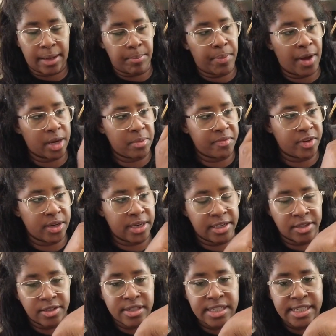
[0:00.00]
bottom of your
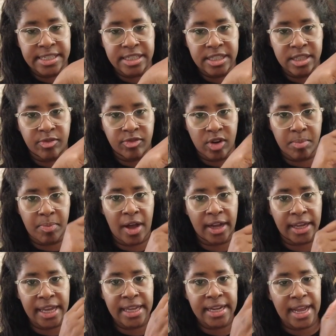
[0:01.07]
ears into the front
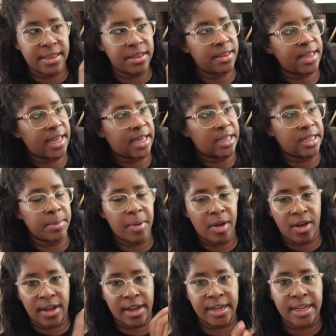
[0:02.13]
pocket, and then they clip
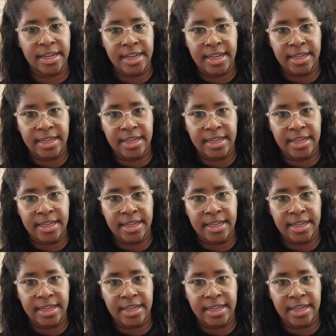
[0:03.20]
on